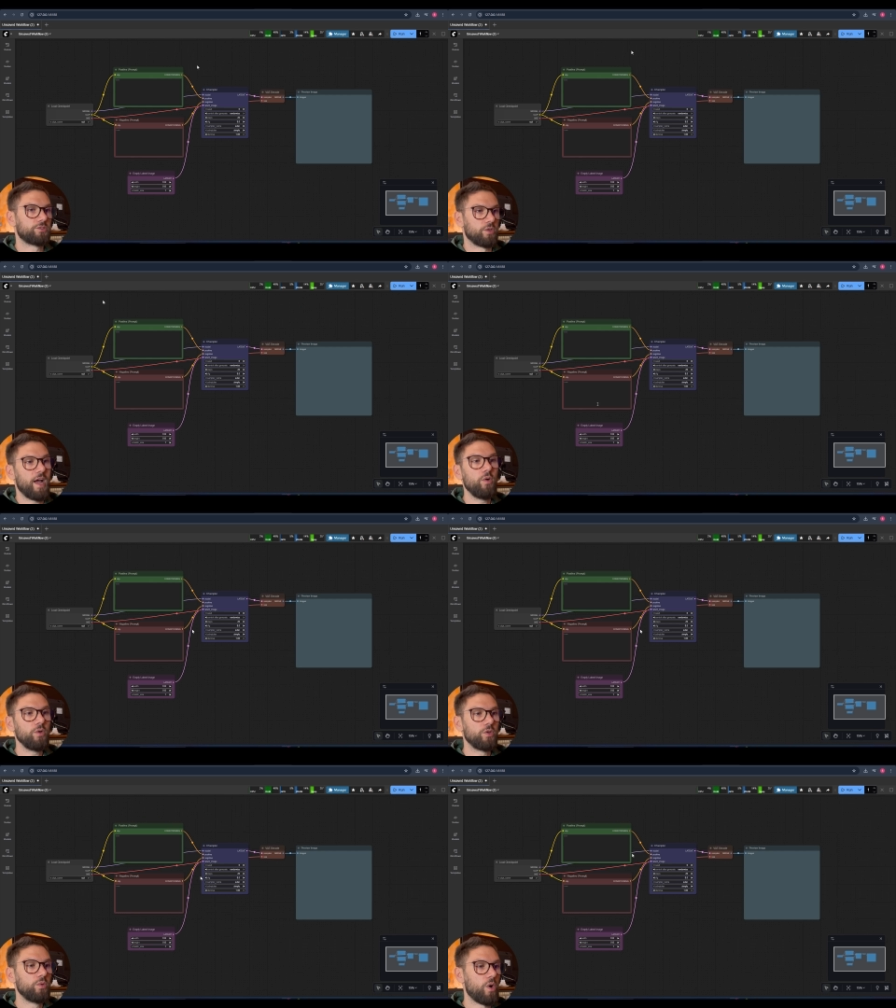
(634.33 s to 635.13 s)
so now
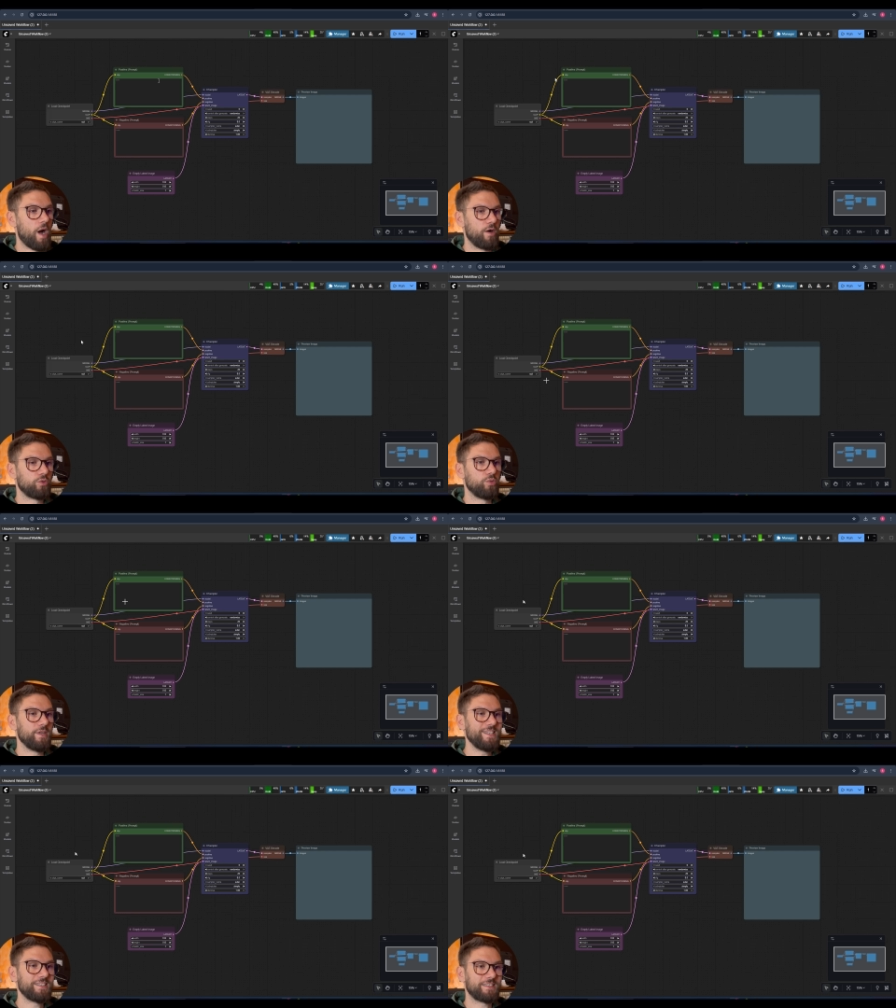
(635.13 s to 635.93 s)
you know how to
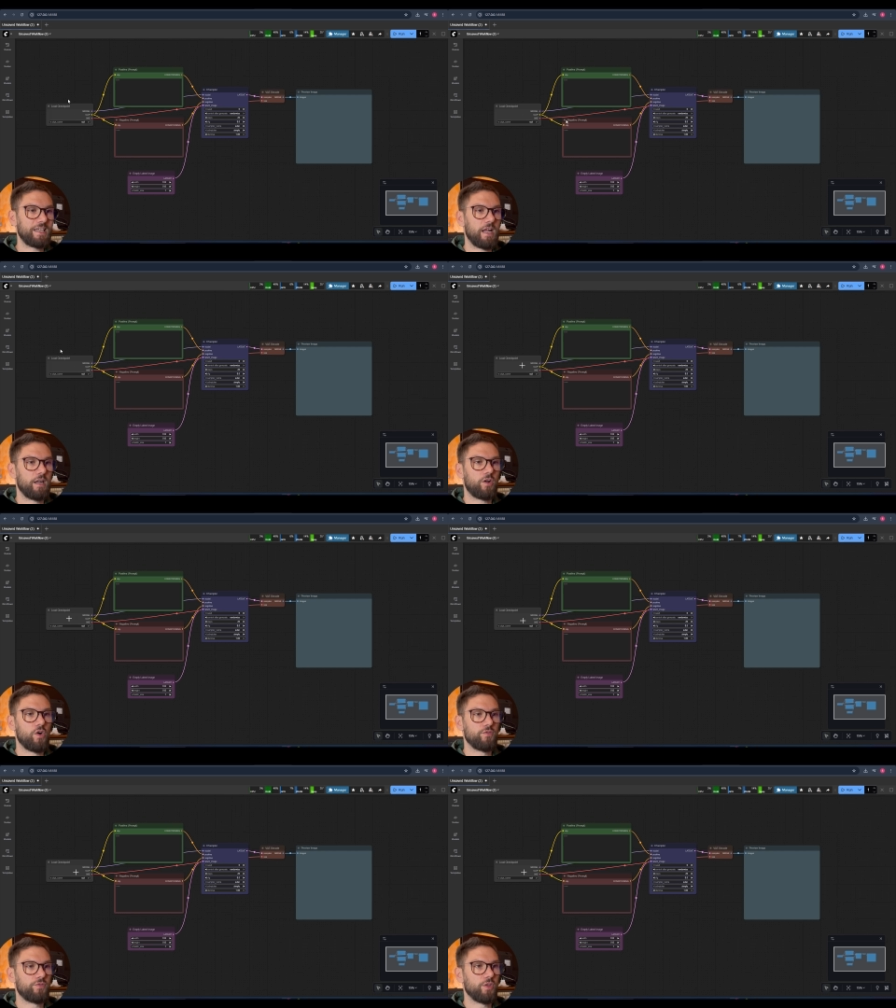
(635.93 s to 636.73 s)
install
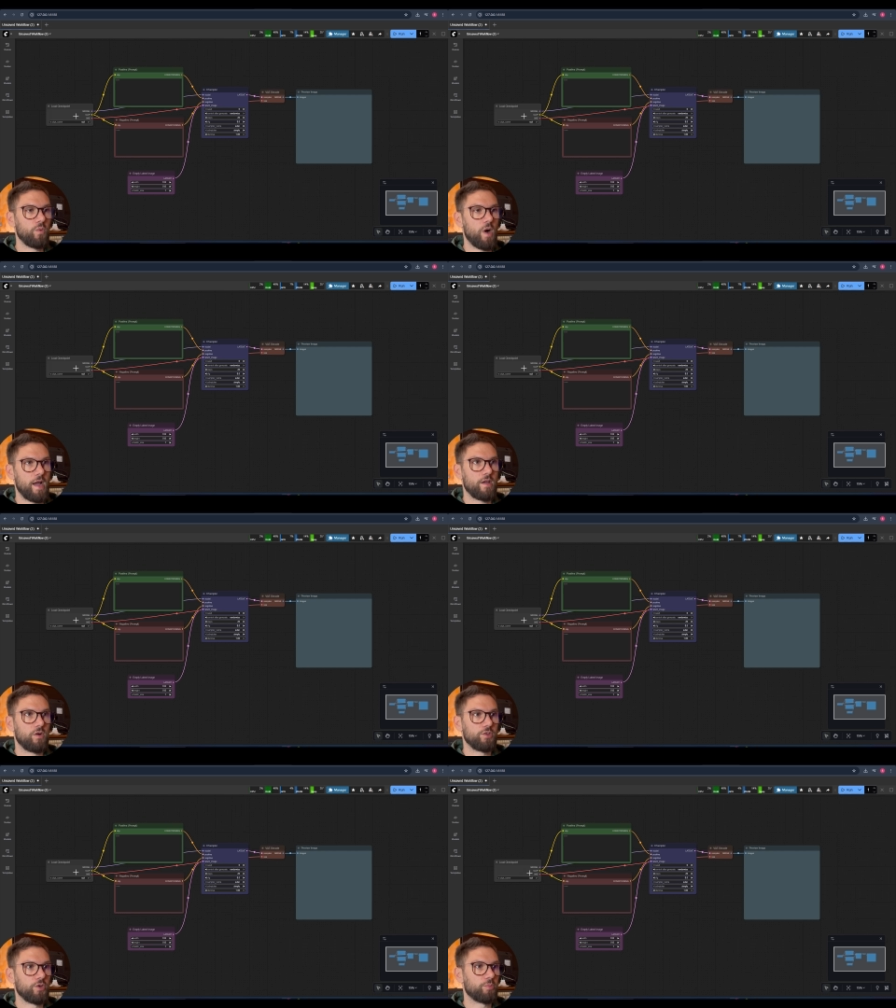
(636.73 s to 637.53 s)
ComfyUI
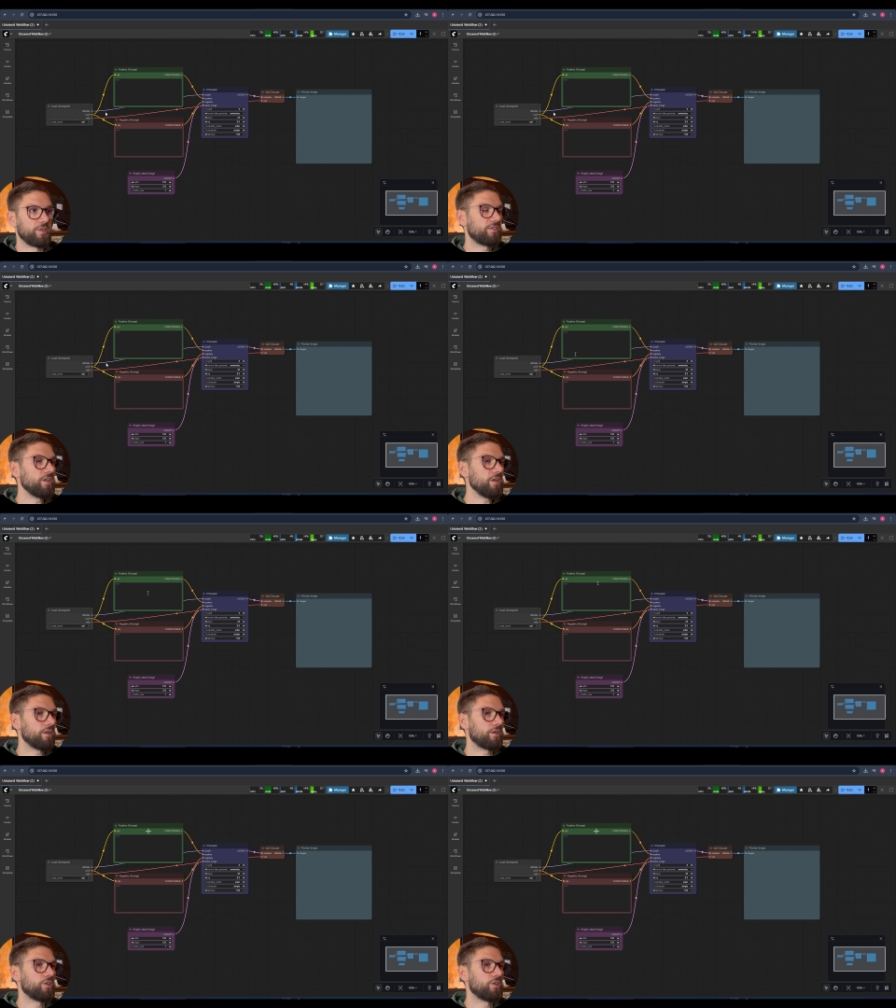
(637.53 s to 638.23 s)
on your PC,